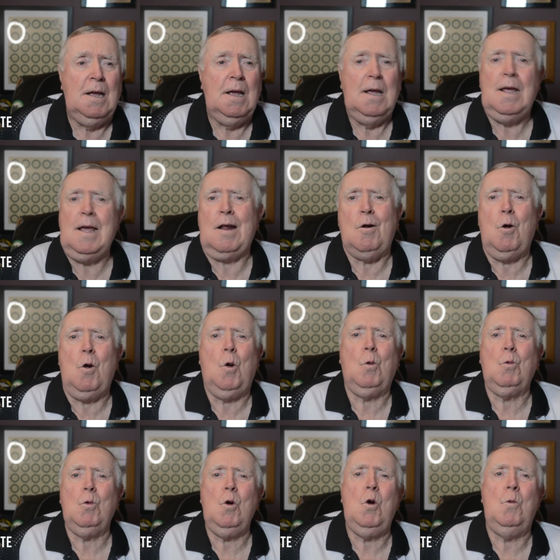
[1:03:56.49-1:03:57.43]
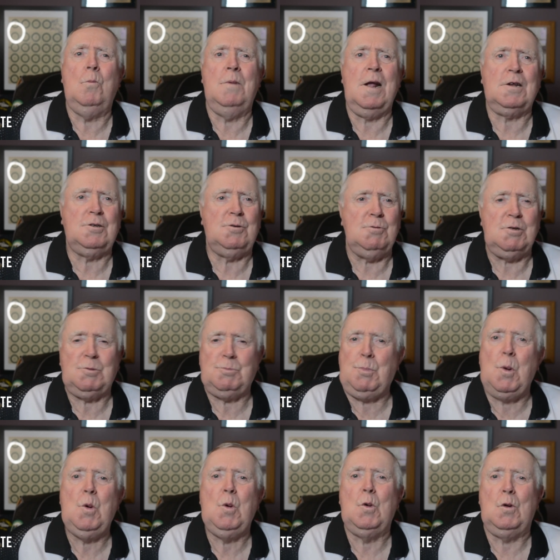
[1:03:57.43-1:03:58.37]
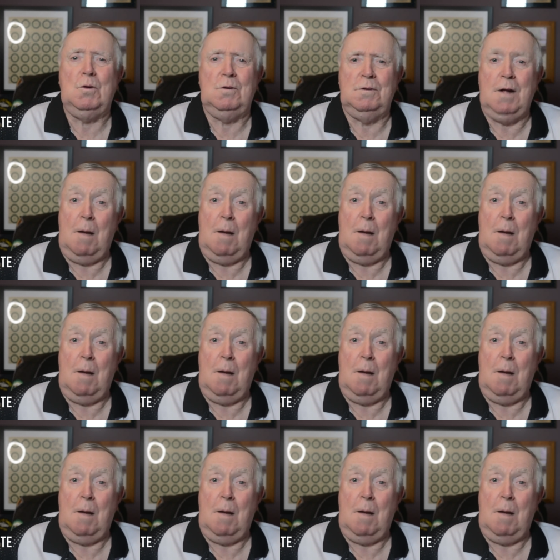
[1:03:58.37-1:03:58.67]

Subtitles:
He had a whole room next to his pool.